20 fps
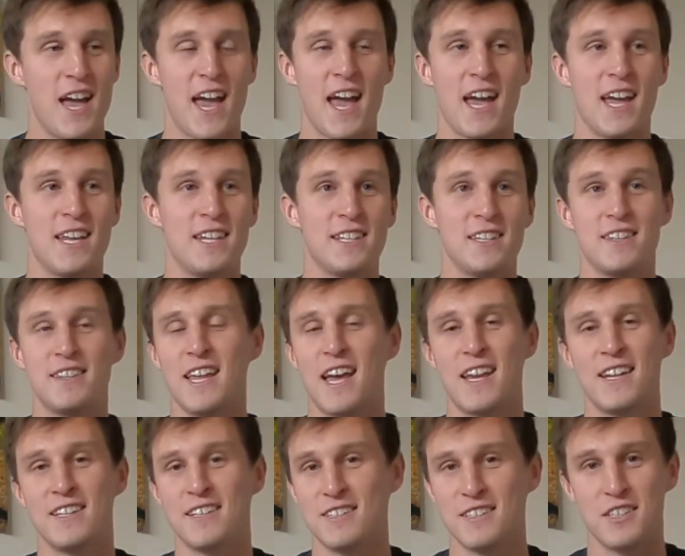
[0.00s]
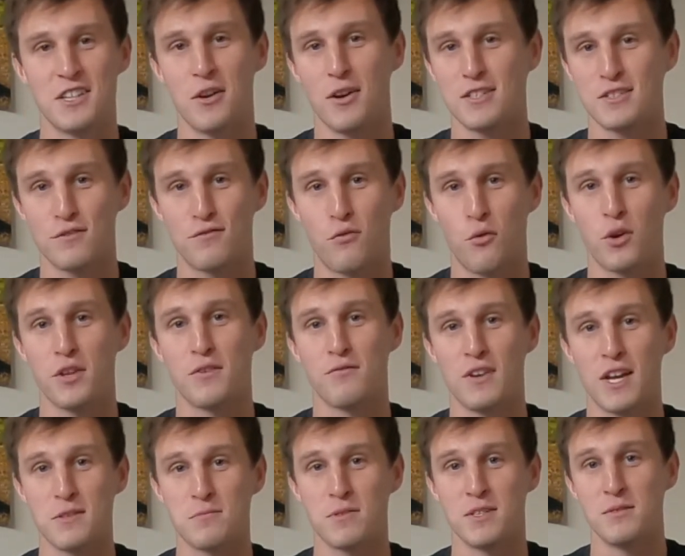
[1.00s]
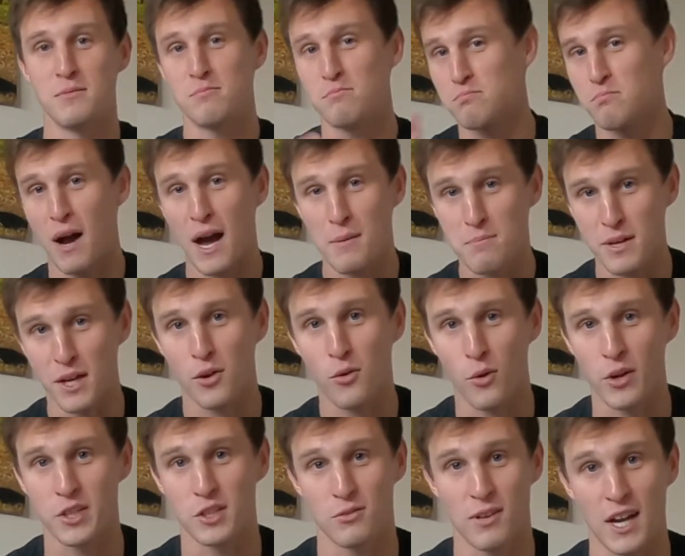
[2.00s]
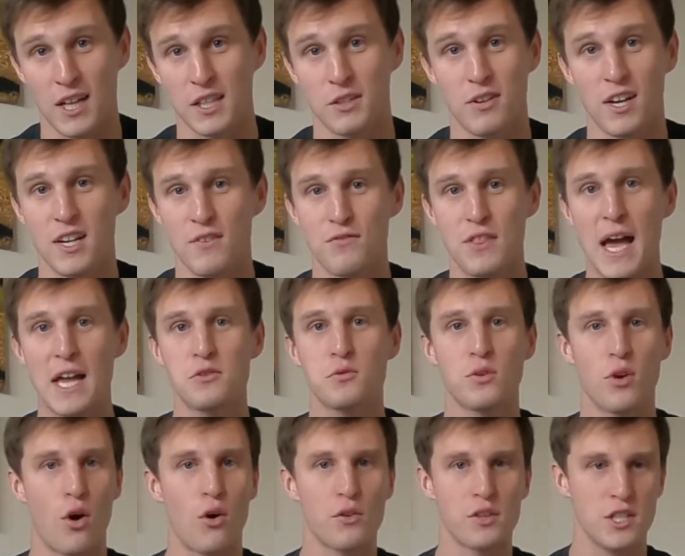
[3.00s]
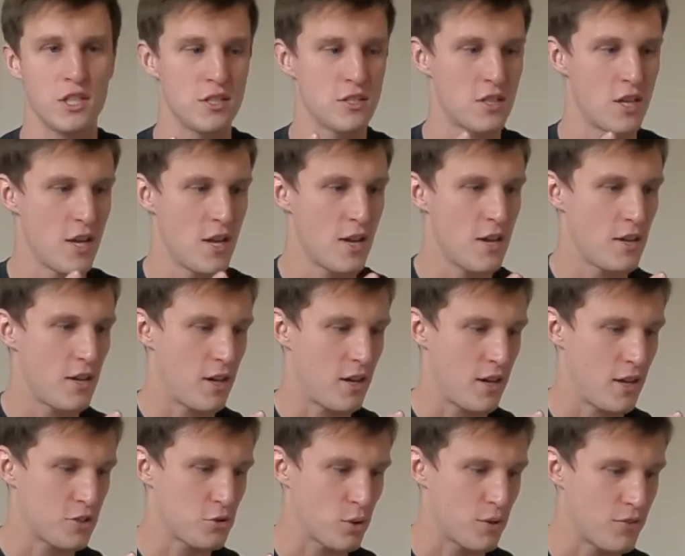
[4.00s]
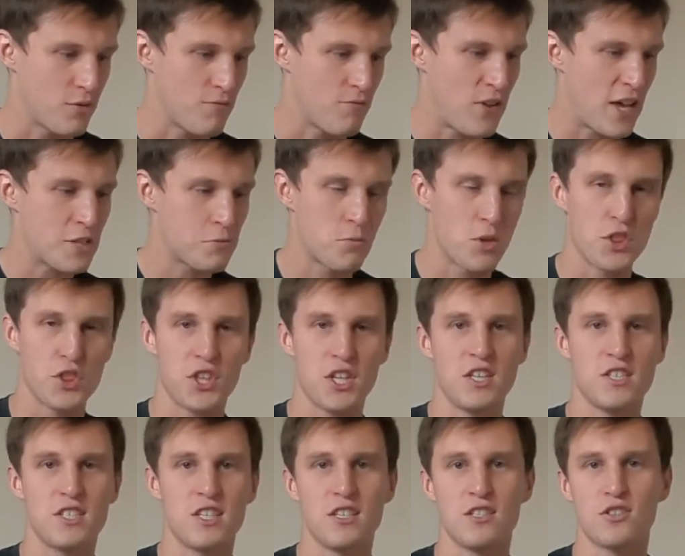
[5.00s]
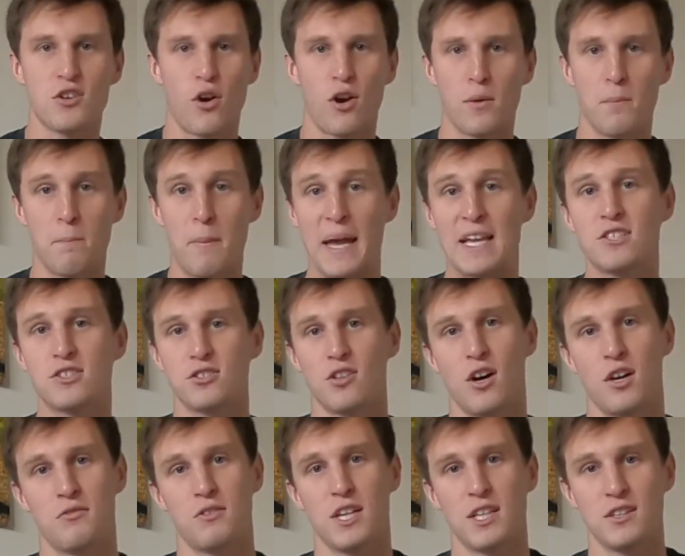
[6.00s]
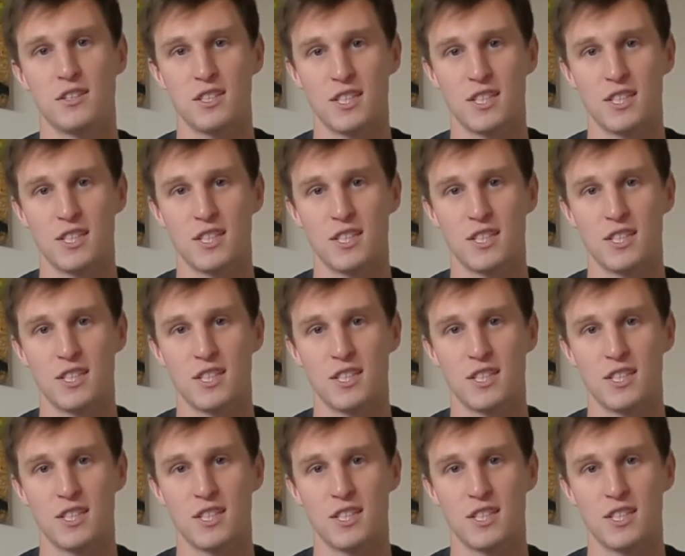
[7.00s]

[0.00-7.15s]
And then, you know, as a fourth investment, buy Bitcoin directly, right? If that's what all these sort of investment theses are based on, right?